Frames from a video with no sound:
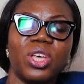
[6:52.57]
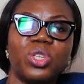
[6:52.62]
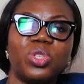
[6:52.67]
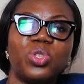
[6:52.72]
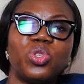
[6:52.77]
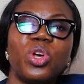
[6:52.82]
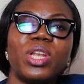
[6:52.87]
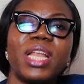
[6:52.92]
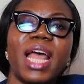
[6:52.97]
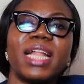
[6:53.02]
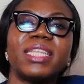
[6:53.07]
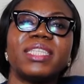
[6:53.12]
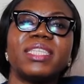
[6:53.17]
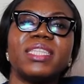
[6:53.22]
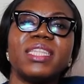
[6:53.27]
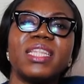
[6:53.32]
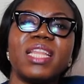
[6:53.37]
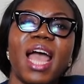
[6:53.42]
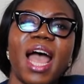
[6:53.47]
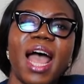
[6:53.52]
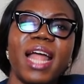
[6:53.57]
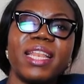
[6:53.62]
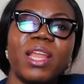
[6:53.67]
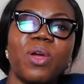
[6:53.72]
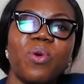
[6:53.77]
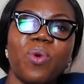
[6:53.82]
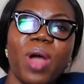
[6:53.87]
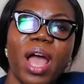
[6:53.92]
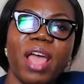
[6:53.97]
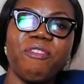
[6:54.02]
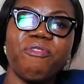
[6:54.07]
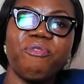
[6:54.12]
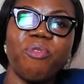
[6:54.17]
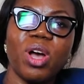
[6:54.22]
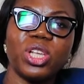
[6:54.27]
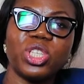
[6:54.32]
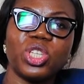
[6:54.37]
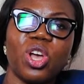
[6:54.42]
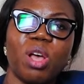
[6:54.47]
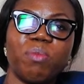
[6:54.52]
so that if
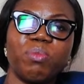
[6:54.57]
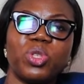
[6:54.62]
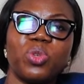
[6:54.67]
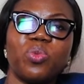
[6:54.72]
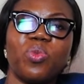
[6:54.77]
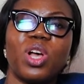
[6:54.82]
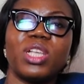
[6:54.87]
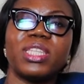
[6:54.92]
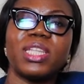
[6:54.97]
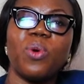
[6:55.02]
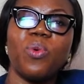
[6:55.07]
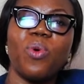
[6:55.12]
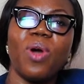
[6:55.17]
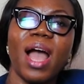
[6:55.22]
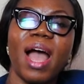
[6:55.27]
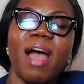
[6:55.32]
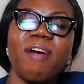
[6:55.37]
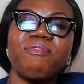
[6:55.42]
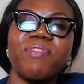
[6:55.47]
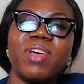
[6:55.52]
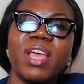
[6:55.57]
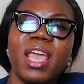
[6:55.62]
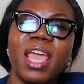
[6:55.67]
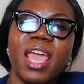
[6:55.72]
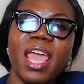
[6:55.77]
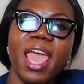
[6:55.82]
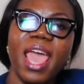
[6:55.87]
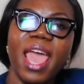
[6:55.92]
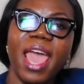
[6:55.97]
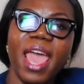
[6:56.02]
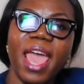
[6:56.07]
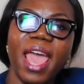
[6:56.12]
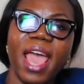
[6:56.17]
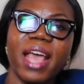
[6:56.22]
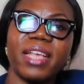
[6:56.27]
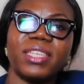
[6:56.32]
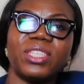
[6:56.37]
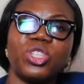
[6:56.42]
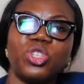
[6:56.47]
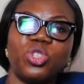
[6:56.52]
worse comes to worse, they will have
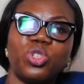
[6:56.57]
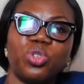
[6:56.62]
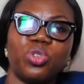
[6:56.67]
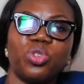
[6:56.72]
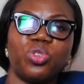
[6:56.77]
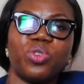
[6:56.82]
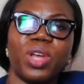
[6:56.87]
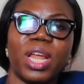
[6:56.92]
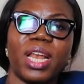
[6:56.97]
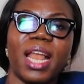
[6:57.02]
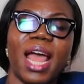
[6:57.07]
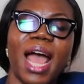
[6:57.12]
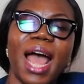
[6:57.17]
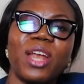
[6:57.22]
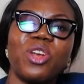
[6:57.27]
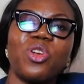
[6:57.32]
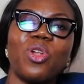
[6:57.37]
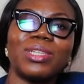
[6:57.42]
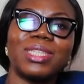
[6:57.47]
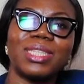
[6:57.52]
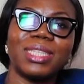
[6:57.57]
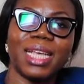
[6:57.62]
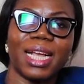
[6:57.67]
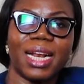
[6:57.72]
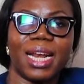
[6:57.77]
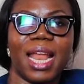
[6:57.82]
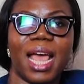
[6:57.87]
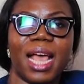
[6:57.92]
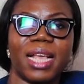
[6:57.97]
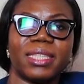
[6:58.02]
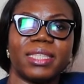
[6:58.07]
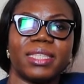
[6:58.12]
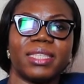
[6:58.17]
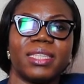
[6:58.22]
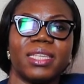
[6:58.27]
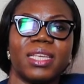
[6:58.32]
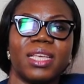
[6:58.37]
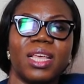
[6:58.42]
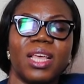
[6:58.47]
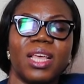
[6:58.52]
AS children and not sicklers.